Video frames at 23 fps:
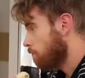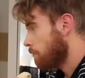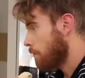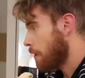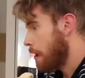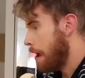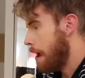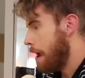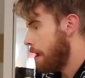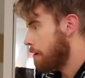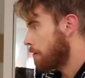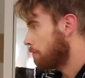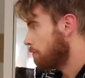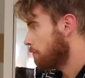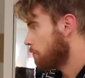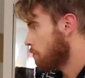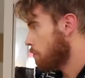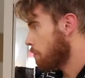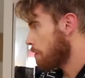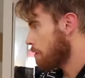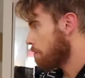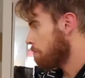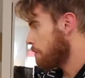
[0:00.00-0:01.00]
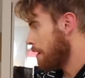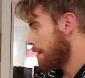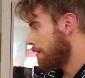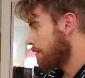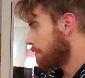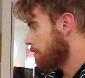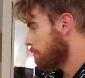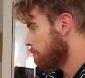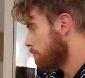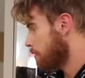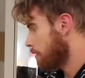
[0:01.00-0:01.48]
Yeah, you want to buy
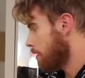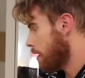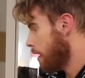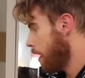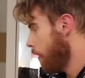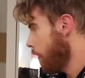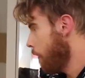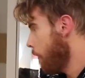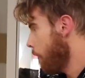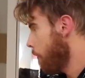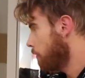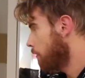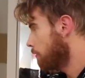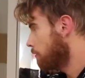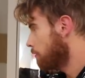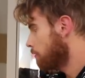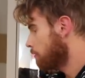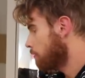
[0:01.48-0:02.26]
this banana?